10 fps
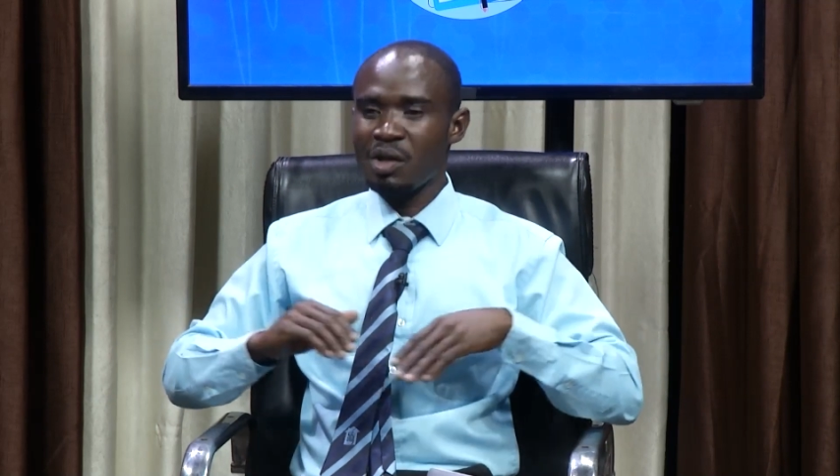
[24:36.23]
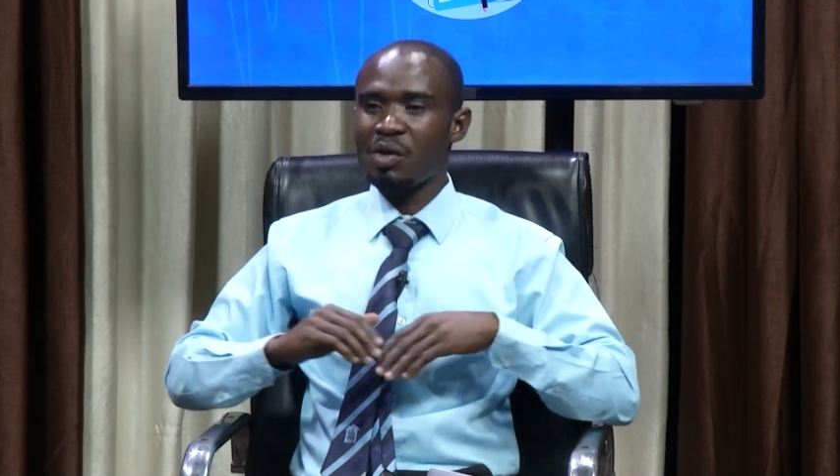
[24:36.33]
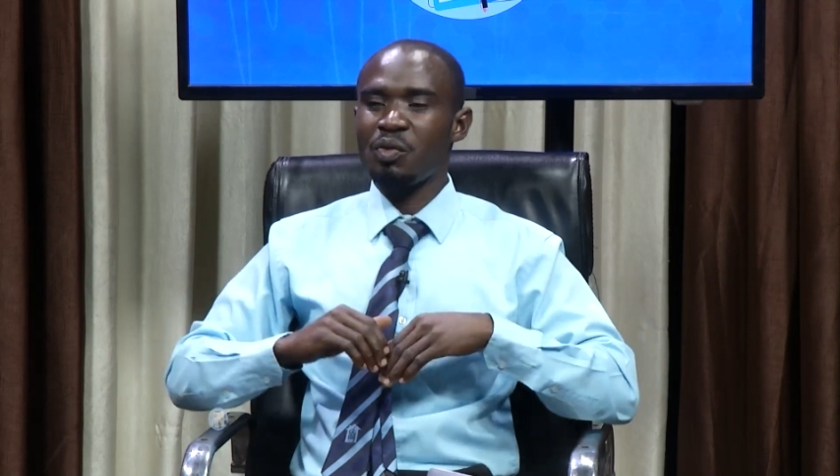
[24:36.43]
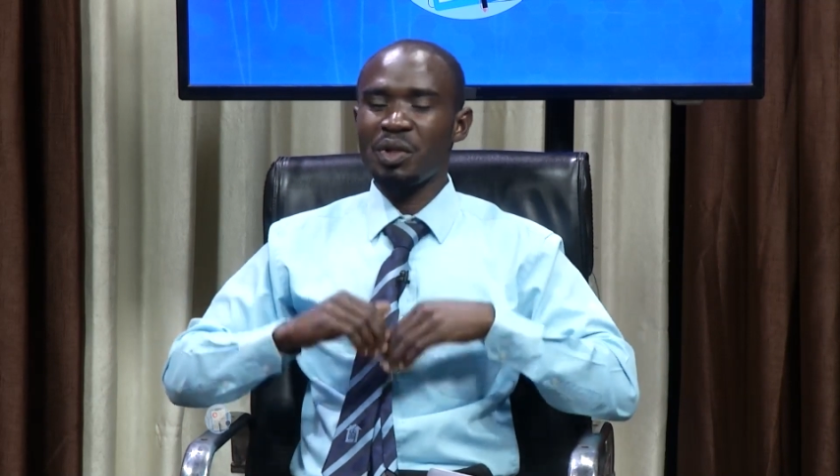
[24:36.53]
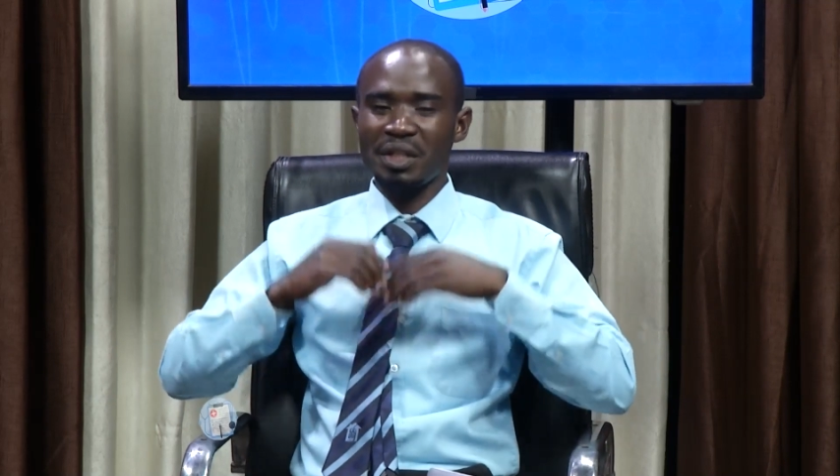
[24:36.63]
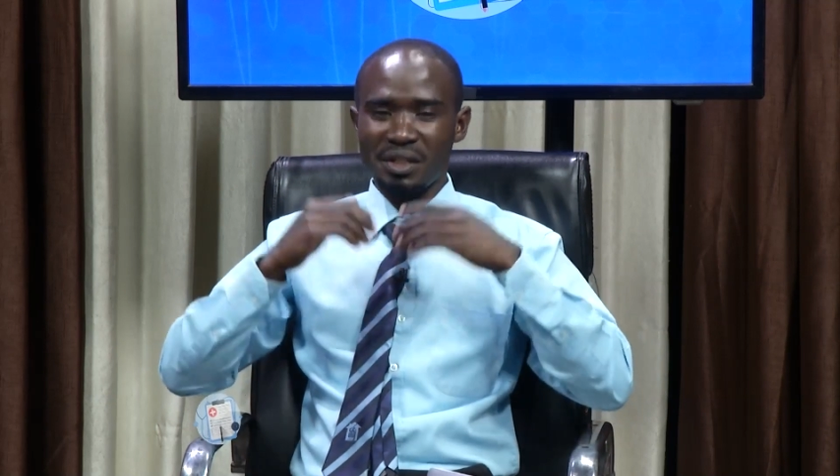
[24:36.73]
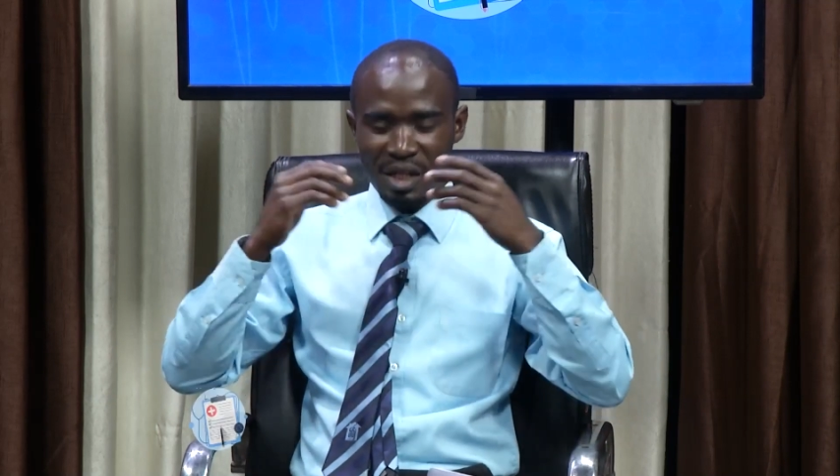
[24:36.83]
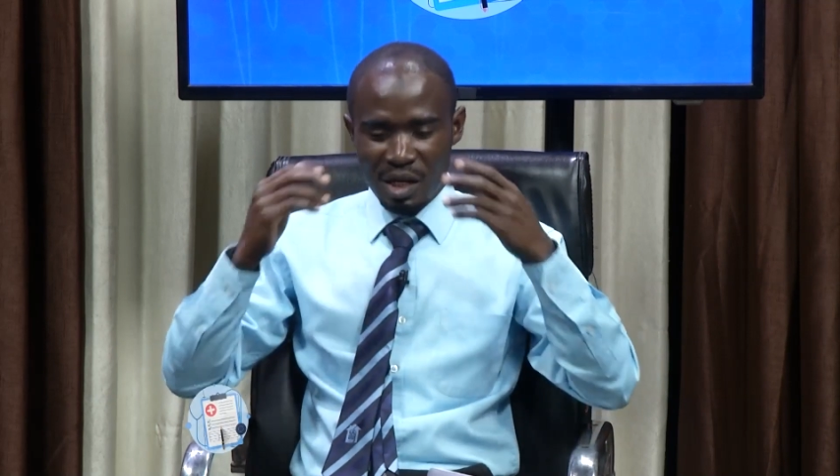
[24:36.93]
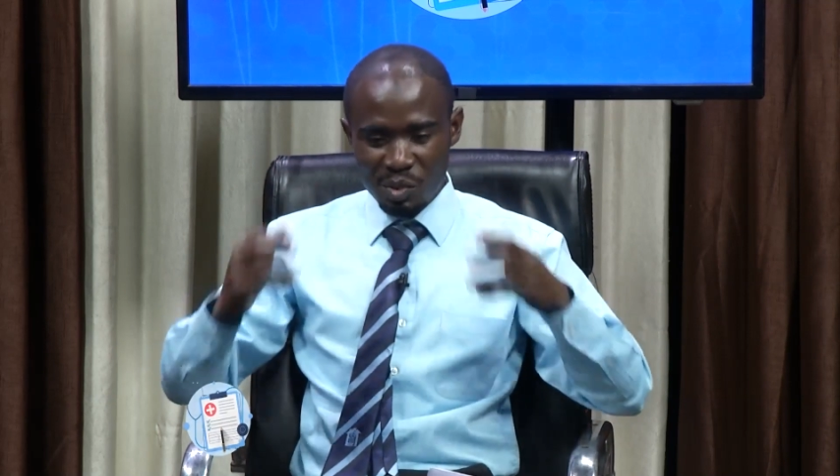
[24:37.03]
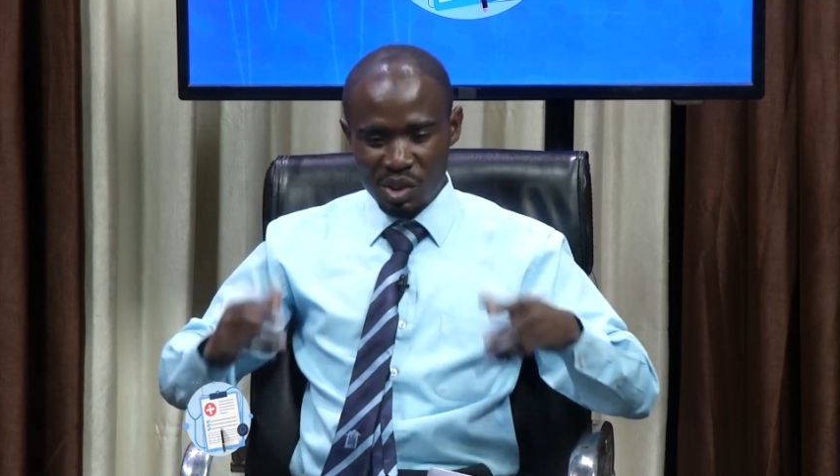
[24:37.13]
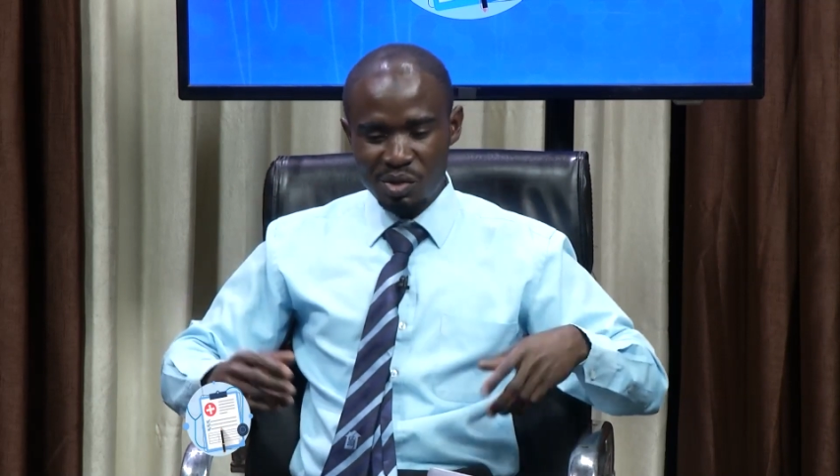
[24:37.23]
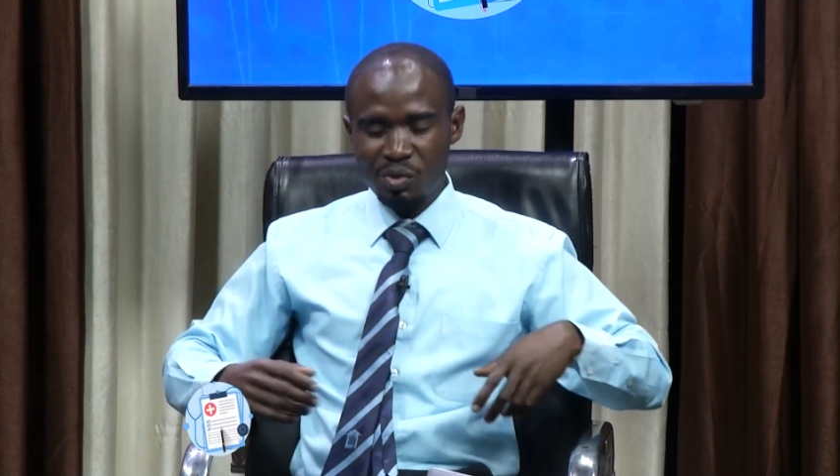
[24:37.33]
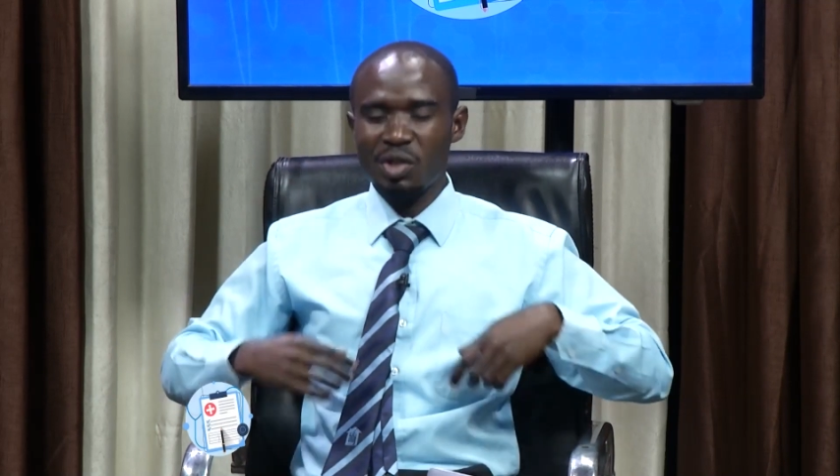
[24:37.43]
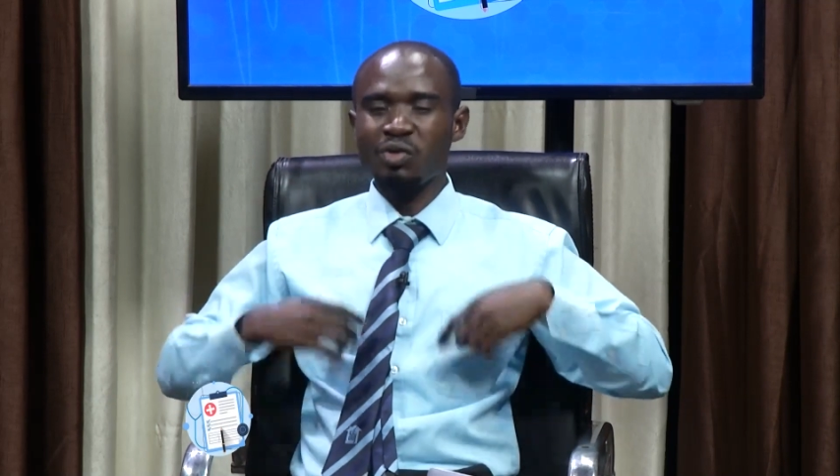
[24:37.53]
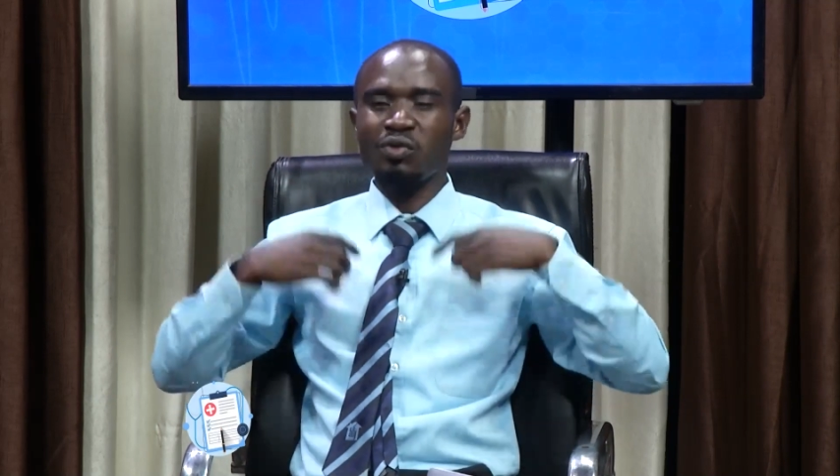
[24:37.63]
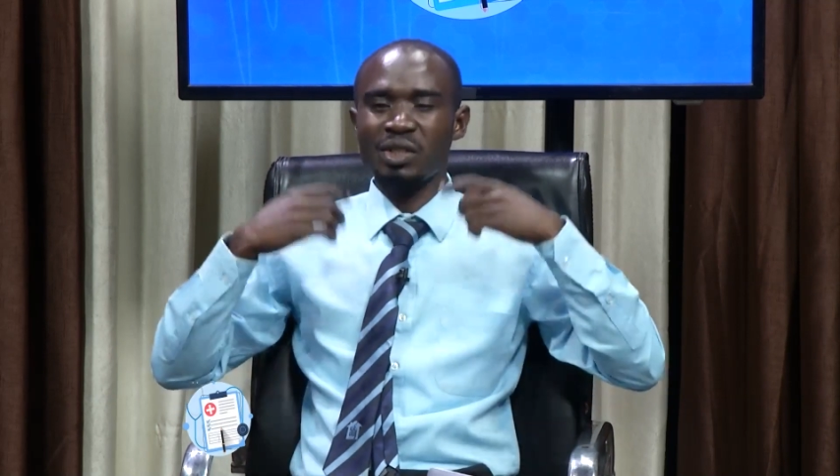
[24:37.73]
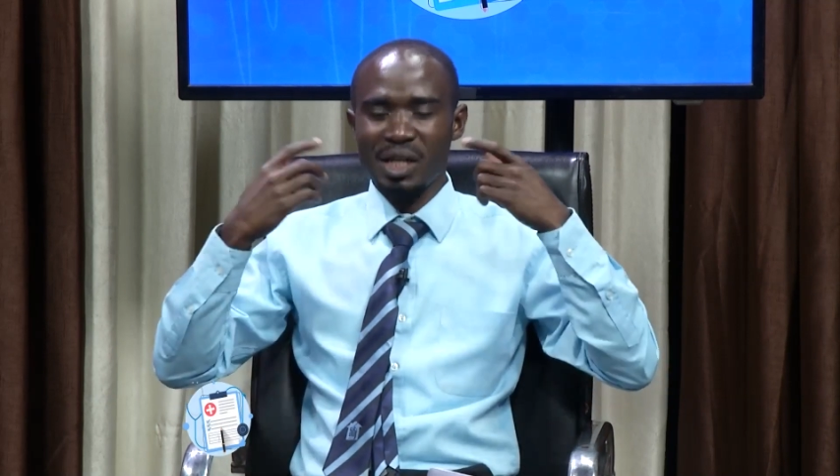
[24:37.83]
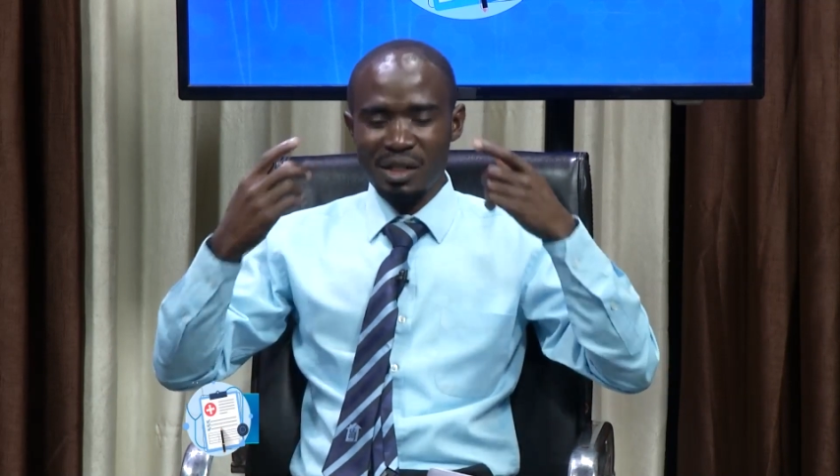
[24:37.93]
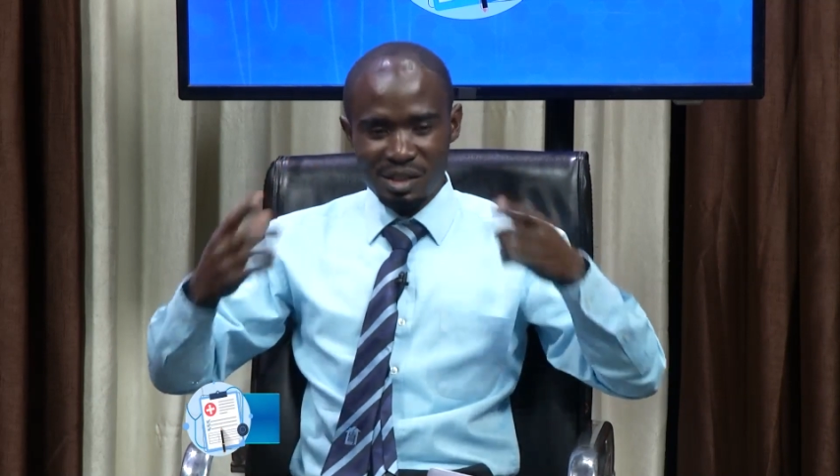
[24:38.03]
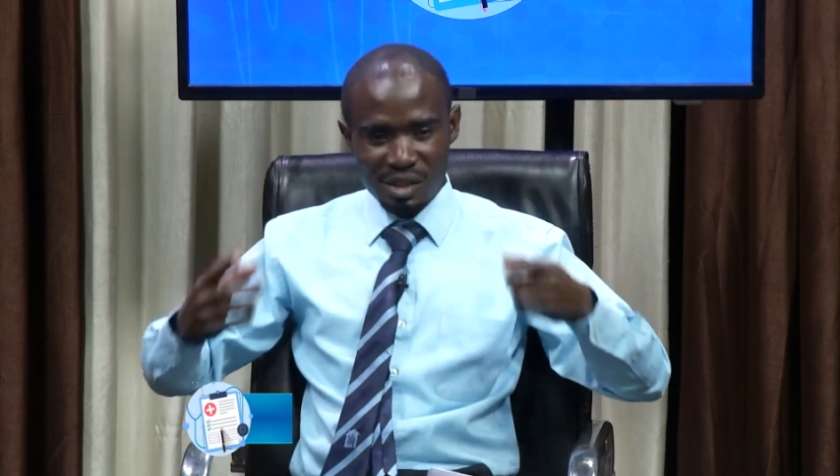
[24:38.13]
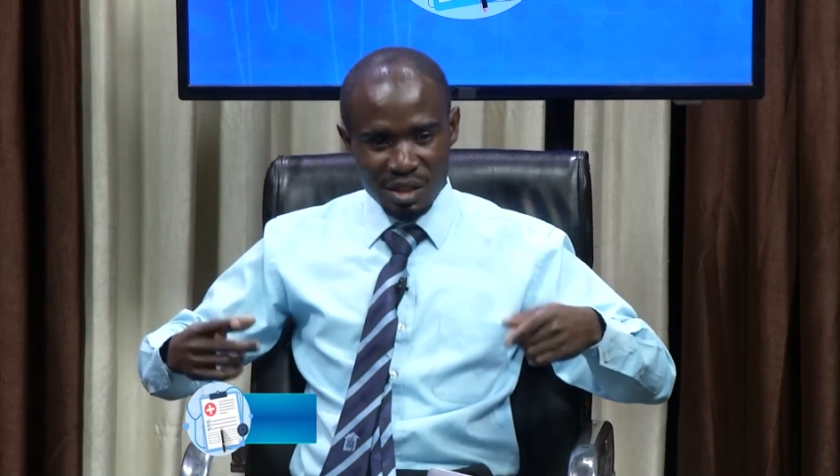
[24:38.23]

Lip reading: with the time it is going to just